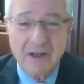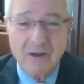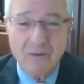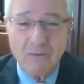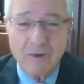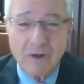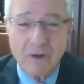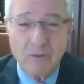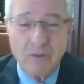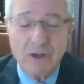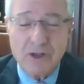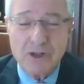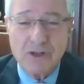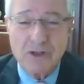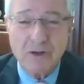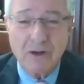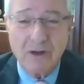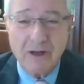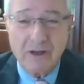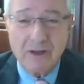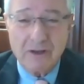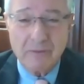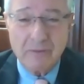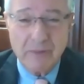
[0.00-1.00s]
we wish you
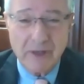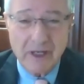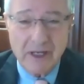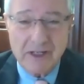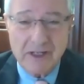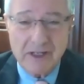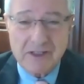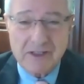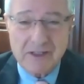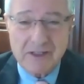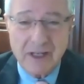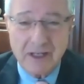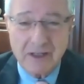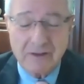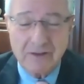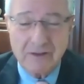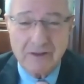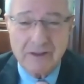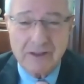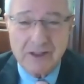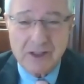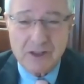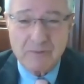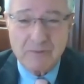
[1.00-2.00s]
all the best, not
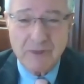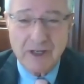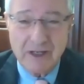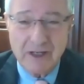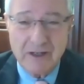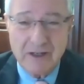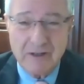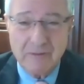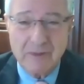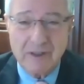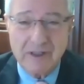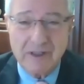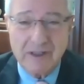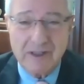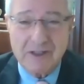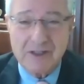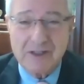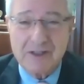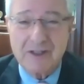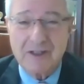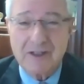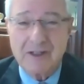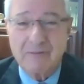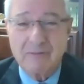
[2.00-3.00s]
only as mayor, but
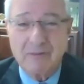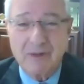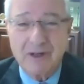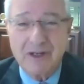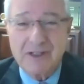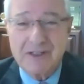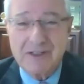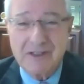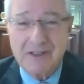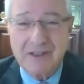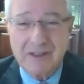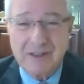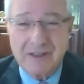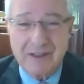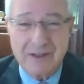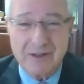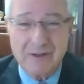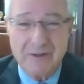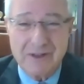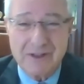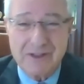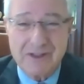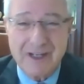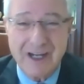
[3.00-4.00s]
as president of the
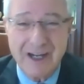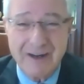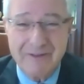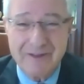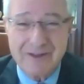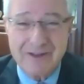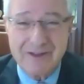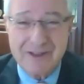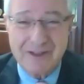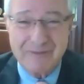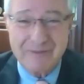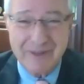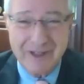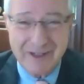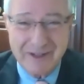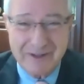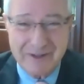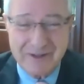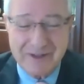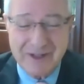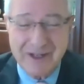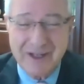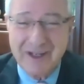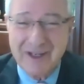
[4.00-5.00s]
U.S. Conference of
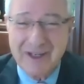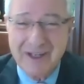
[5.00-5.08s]
Mayors.